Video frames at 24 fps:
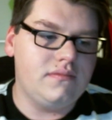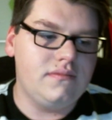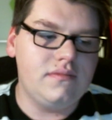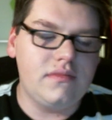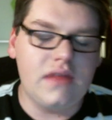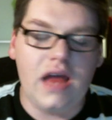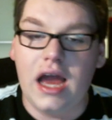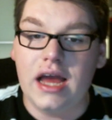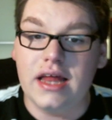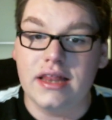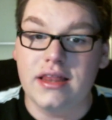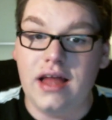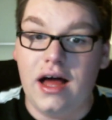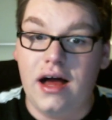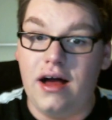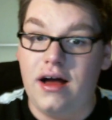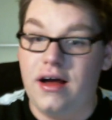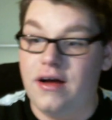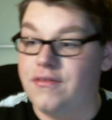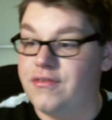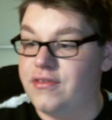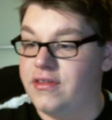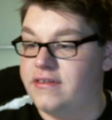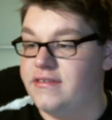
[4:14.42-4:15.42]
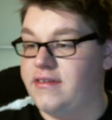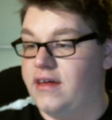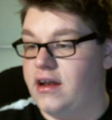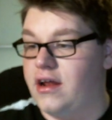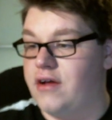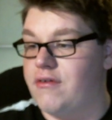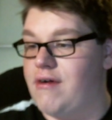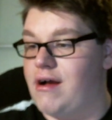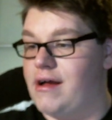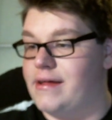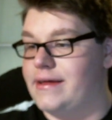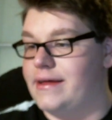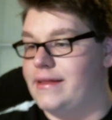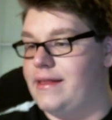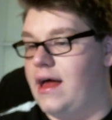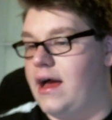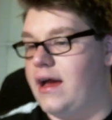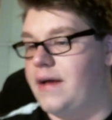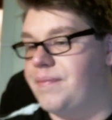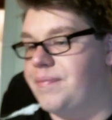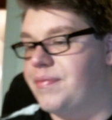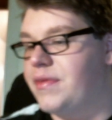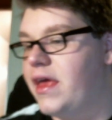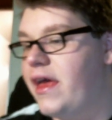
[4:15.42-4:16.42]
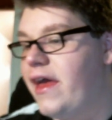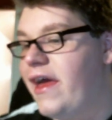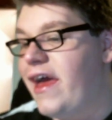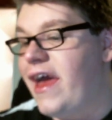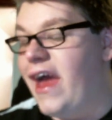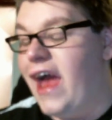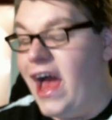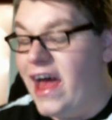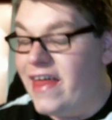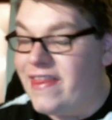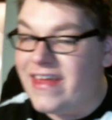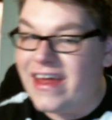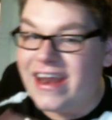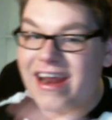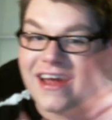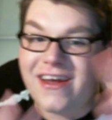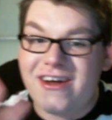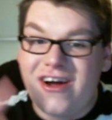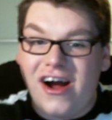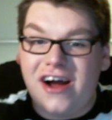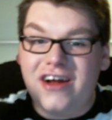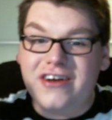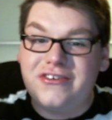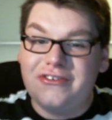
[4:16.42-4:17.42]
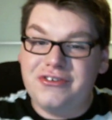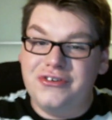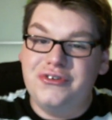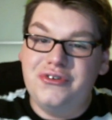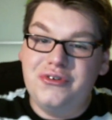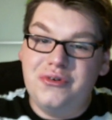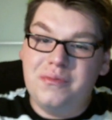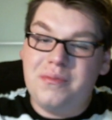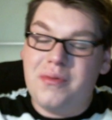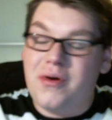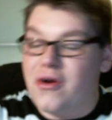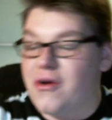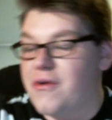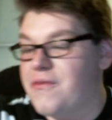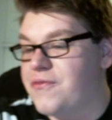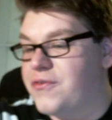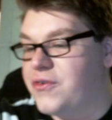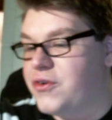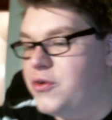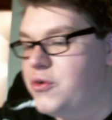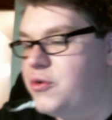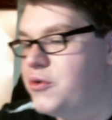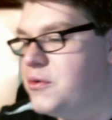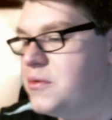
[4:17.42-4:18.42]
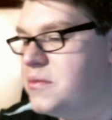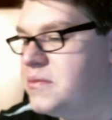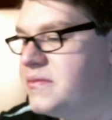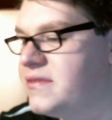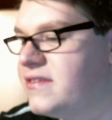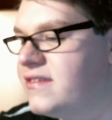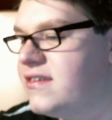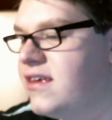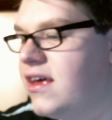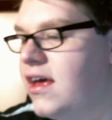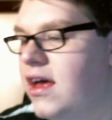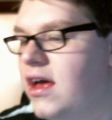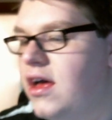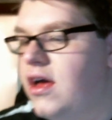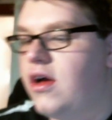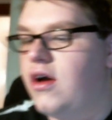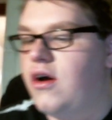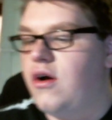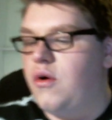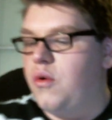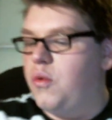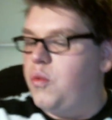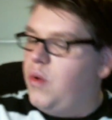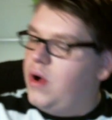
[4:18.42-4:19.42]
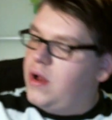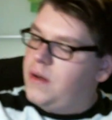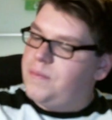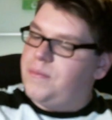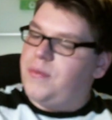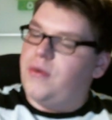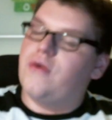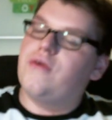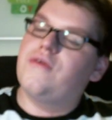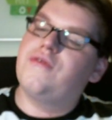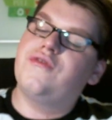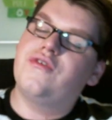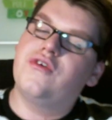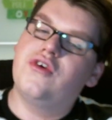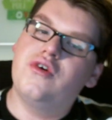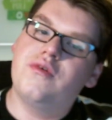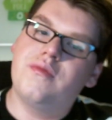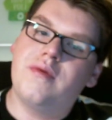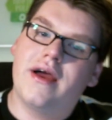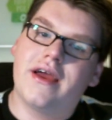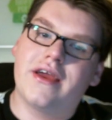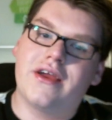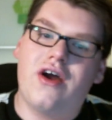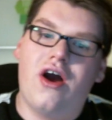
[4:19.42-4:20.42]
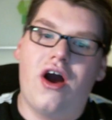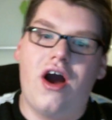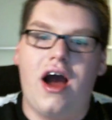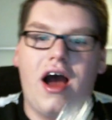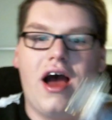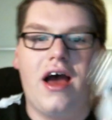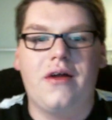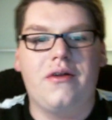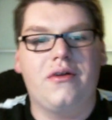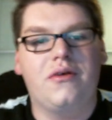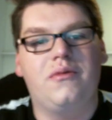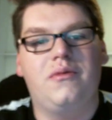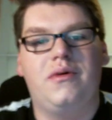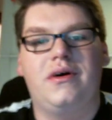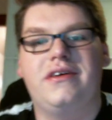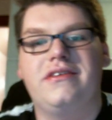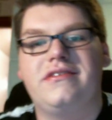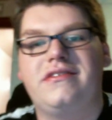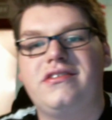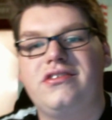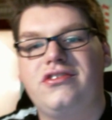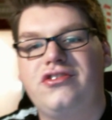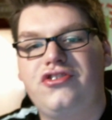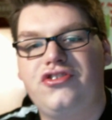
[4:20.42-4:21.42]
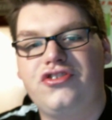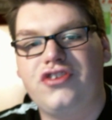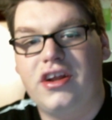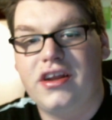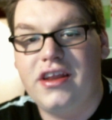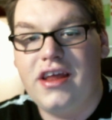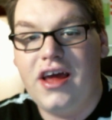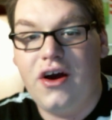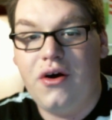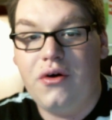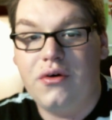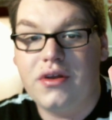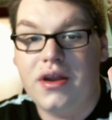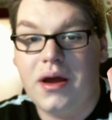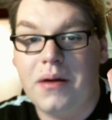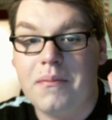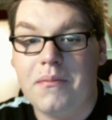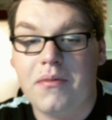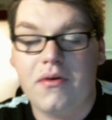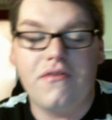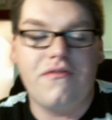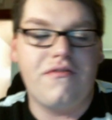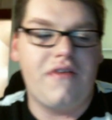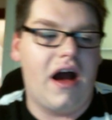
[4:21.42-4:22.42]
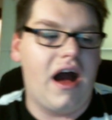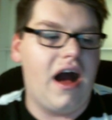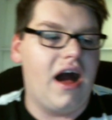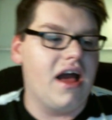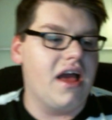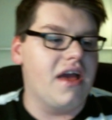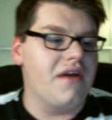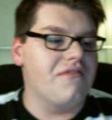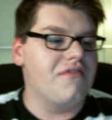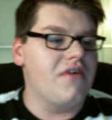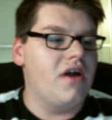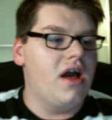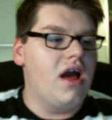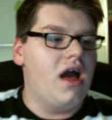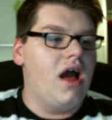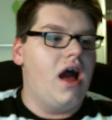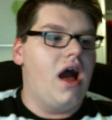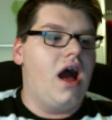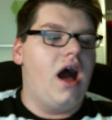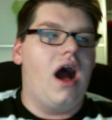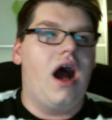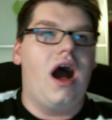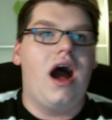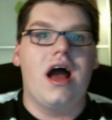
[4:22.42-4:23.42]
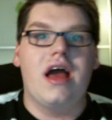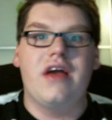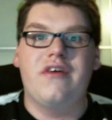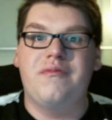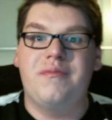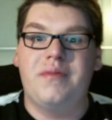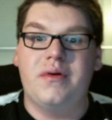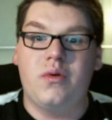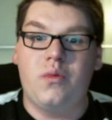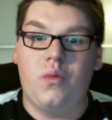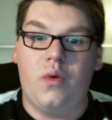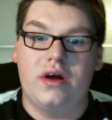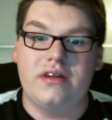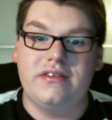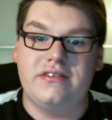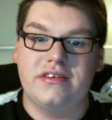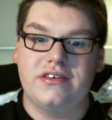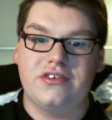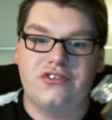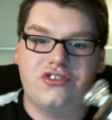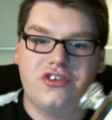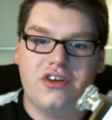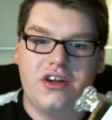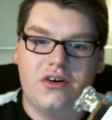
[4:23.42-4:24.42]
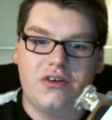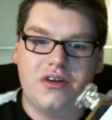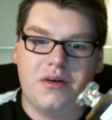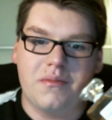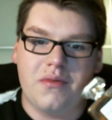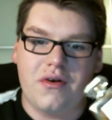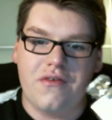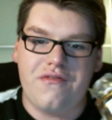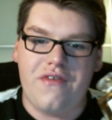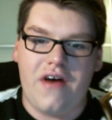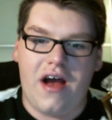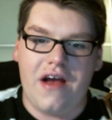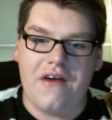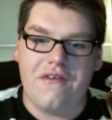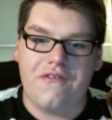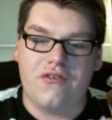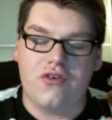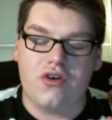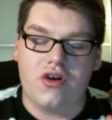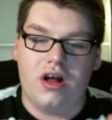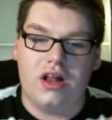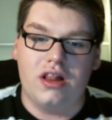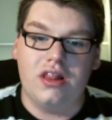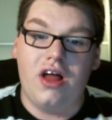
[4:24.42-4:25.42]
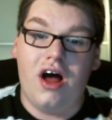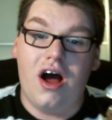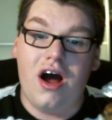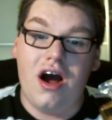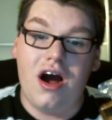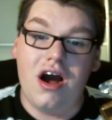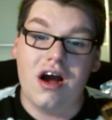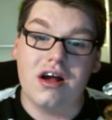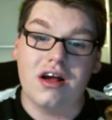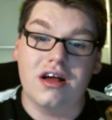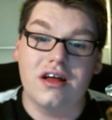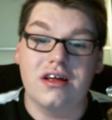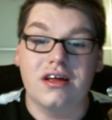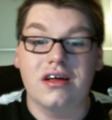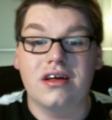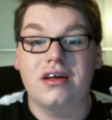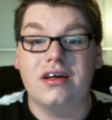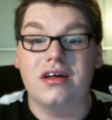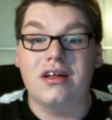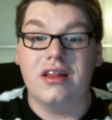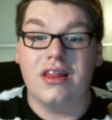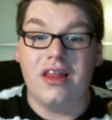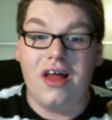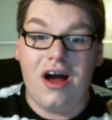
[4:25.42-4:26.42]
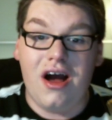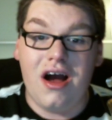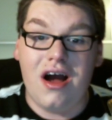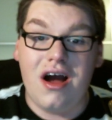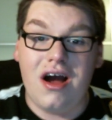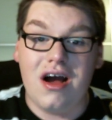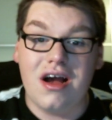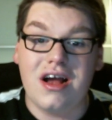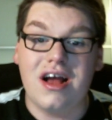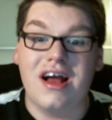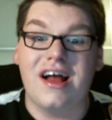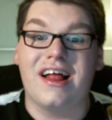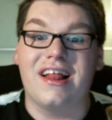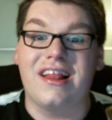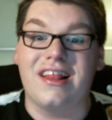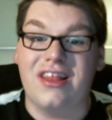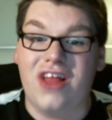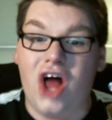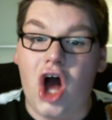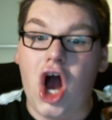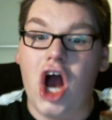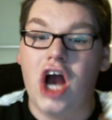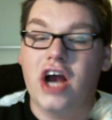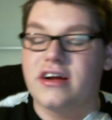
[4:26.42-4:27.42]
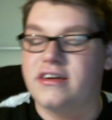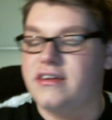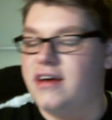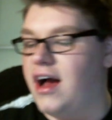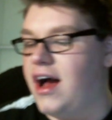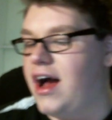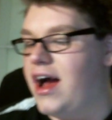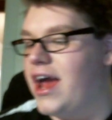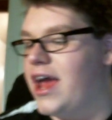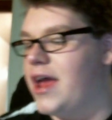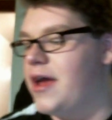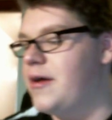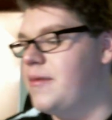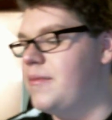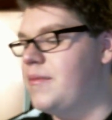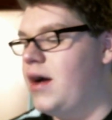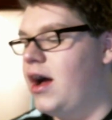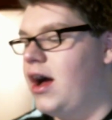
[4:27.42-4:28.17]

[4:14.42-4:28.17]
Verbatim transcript: I love the Sunday Riley line. And then I got 2 perfumes. One perfume I got was Chanel No. 5. I've been wanting Chanel No. 5 for a long, long, long time.